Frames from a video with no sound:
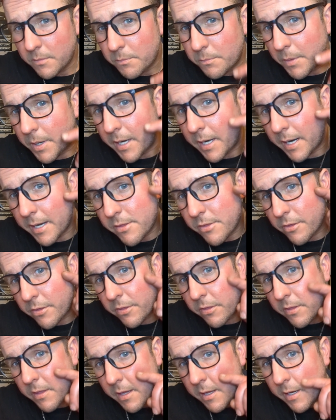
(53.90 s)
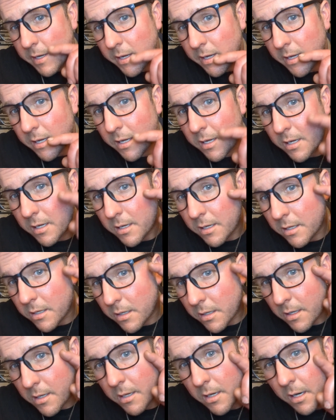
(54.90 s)
But I just did
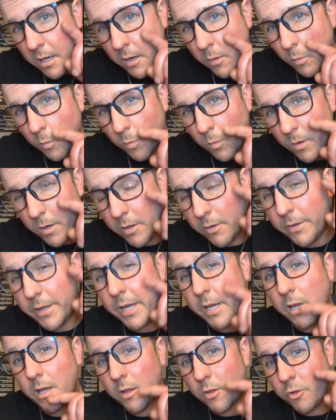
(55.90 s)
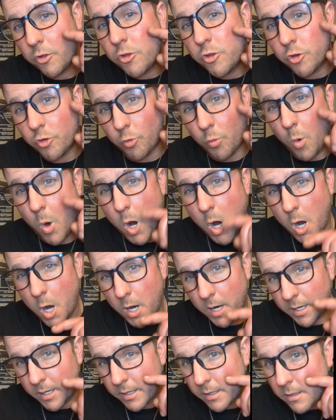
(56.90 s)
a really
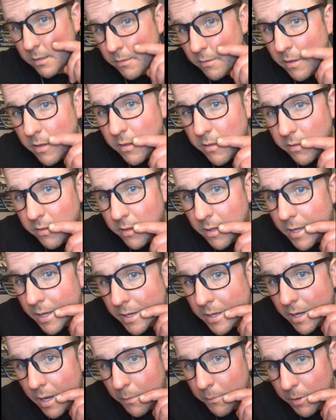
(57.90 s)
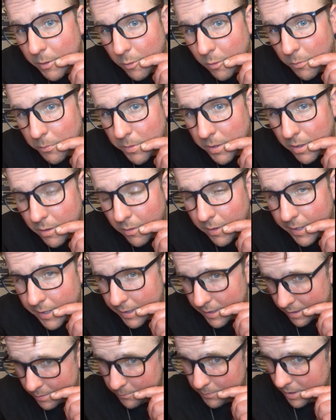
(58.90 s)
strong TCA chemical peel. I
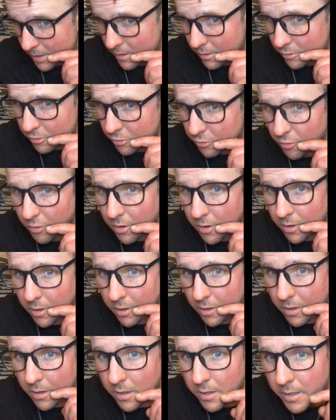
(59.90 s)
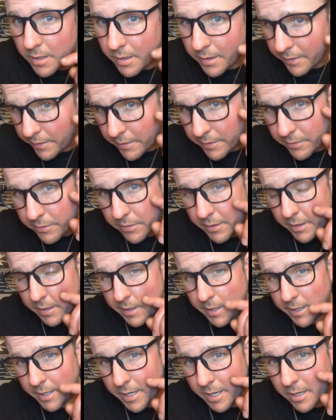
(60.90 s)
kind of made it stronger than
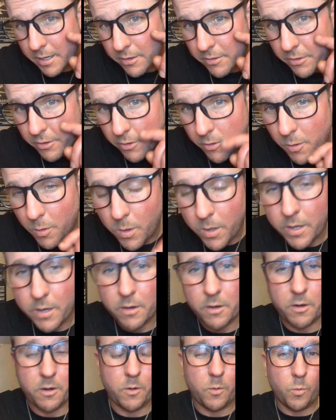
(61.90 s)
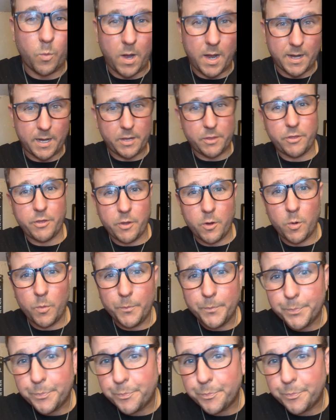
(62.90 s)
I needed to or wanted to,